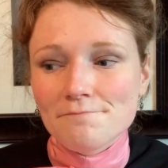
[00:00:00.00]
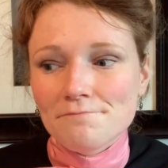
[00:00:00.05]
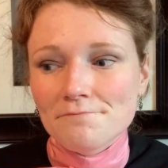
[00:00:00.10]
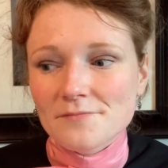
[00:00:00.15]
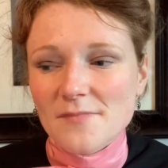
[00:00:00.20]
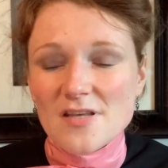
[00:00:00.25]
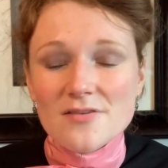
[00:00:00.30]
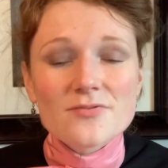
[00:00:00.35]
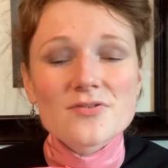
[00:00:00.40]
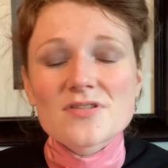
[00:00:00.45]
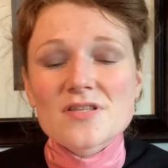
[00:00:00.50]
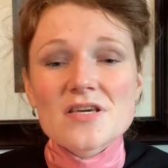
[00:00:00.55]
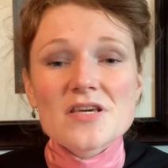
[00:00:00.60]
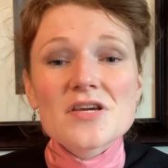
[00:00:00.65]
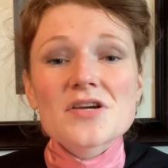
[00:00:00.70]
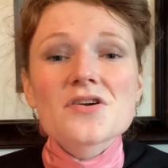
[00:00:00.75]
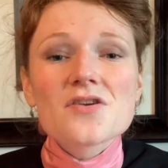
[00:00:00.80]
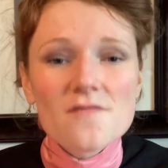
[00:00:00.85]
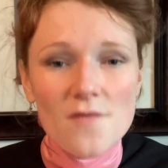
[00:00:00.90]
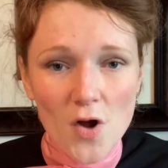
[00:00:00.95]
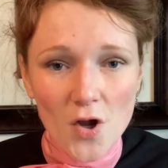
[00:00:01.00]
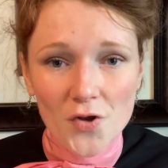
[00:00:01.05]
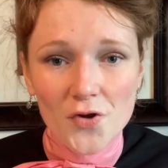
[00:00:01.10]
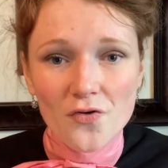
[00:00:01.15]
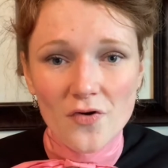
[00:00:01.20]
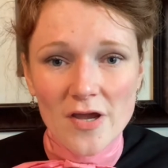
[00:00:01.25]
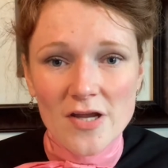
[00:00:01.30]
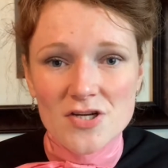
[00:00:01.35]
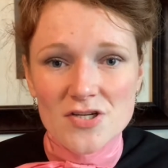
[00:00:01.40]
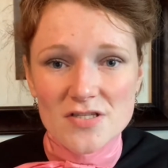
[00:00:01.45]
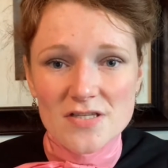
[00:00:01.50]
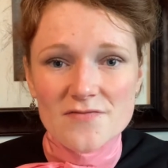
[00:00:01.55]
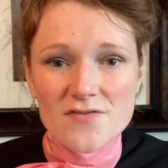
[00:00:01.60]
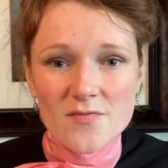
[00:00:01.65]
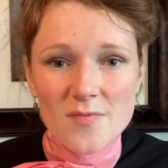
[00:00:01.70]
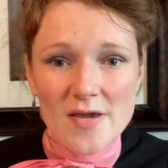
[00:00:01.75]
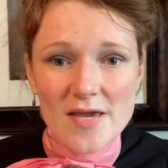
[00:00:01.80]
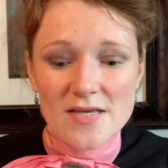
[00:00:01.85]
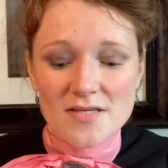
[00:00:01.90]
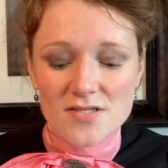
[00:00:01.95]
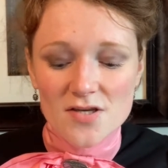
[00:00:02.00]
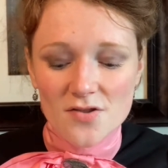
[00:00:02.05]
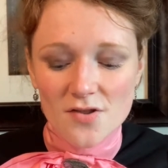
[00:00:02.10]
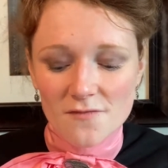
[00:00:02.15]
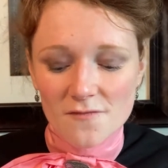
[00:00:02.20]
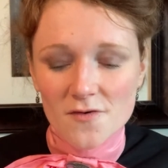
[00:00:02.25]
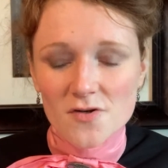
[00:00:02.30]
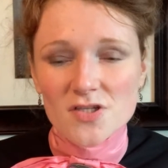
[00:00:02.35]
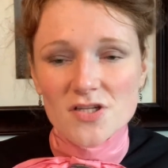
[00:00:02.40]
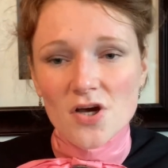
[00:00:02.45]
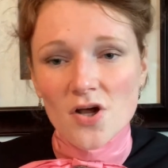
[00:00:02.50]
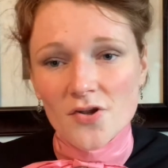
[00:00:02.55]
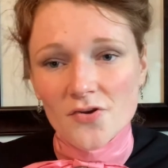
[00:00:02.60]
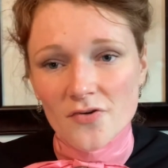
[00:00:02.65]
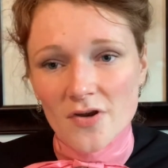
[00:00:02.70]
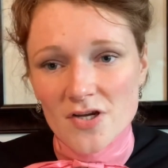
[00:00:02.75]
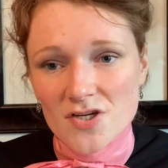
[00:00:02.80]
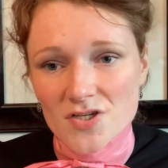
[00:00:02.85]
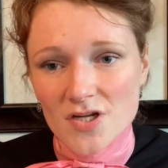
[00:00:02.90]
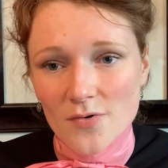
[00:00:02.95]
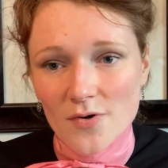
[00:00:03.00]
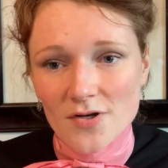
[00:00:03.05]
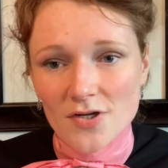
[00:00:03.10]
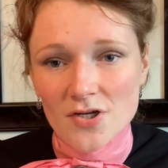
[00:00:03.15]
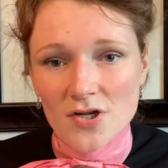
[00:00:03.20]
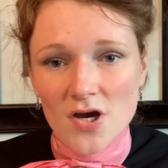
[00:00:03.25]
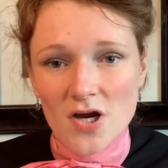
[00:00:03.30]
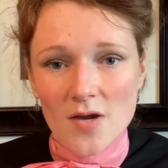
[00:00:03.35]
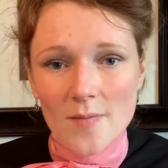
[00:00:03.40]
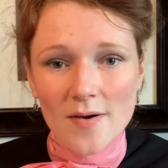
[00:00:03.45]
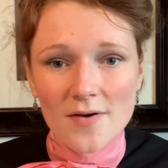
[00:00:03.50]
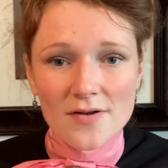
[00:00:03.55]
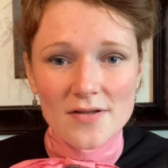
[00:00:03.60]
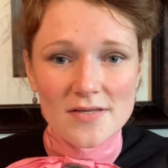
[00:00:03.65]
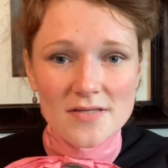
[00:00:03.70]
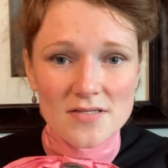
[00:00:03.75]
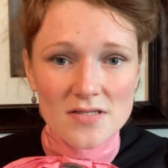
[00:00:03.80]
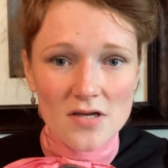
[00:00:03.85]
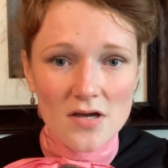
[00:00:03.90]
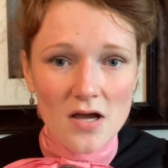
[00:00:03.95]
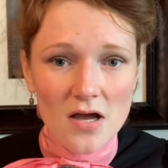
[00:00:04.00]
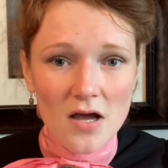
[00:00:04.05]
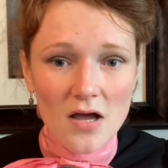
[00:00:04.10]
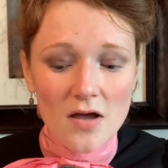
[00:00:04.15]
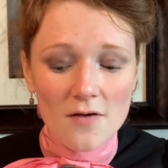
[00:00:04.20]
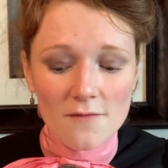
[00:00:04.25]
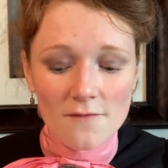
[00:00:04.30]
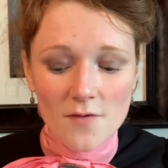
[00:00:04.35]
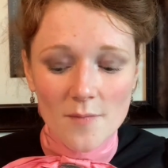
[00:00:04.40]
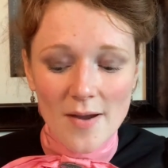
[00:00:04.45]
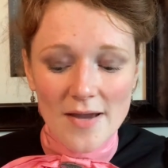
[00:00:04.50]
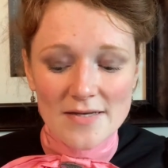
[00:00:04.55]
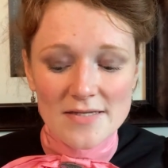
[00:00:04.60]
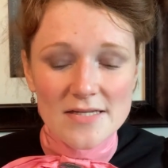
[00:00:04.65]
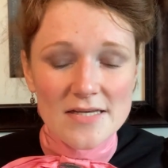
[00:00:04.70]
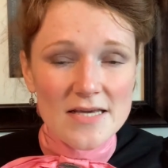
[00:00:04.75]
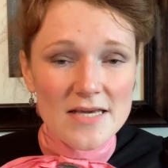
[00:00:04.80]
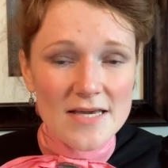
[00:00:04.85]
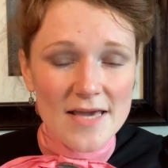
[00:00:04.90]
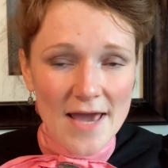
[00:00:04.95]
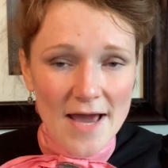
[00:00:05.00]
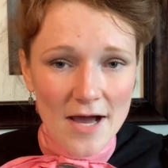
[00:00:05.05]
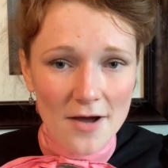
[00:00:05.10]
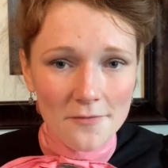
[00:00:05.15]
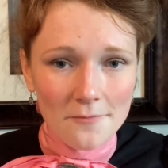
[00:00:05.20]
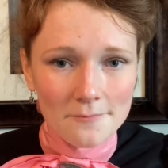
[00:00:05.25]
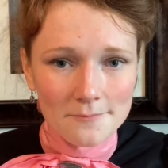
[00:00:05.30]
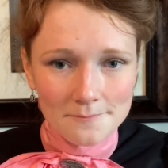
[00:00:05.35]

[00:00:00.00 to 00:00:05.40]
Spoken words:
this was the year of alterations for me. So the first alteration I want to talk about is for my tea gown.